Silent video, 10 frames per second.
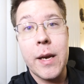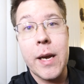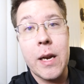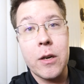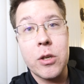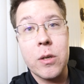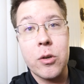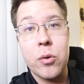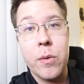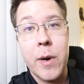in just a
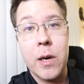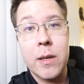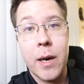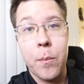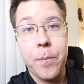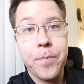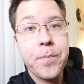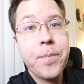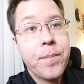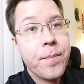short amount of time.
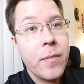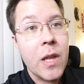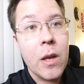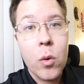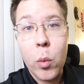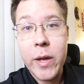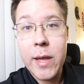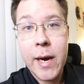With